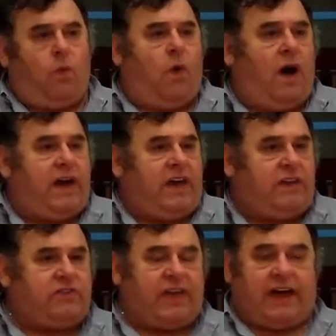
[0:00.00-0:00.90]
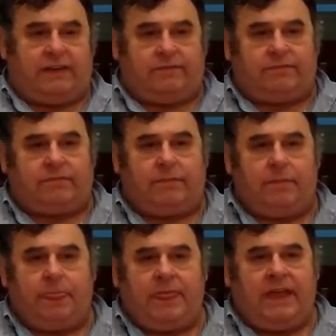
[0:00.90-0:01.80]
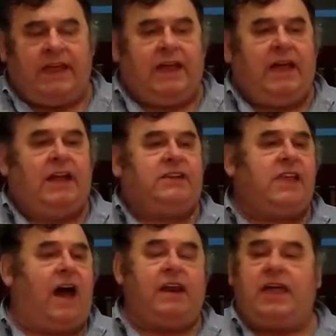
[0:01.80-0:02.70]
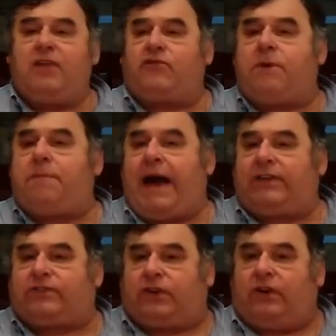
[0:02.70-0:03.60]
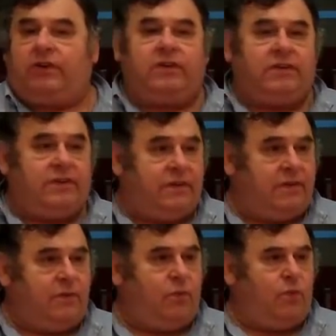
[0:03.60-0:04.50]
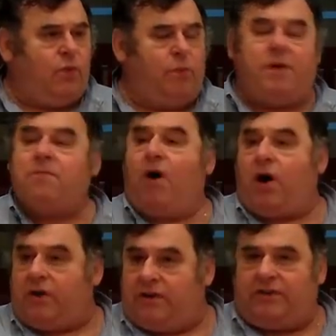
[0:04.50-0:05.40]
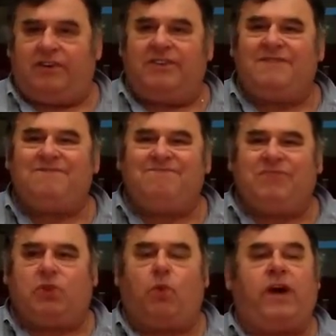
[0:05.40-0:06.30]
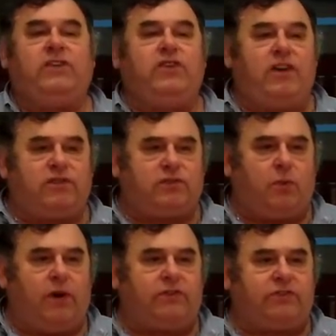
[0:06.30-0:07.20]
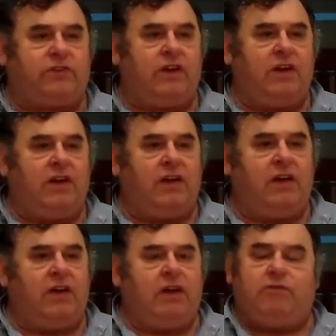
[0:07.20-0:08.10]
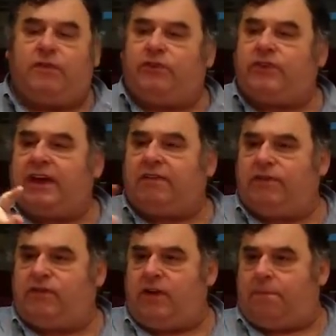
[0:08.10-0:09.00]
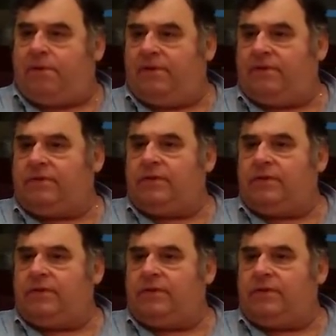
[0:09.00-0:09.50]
Why is that? Not every pastor will be martyred the way Jesus was for the sake of the sheep.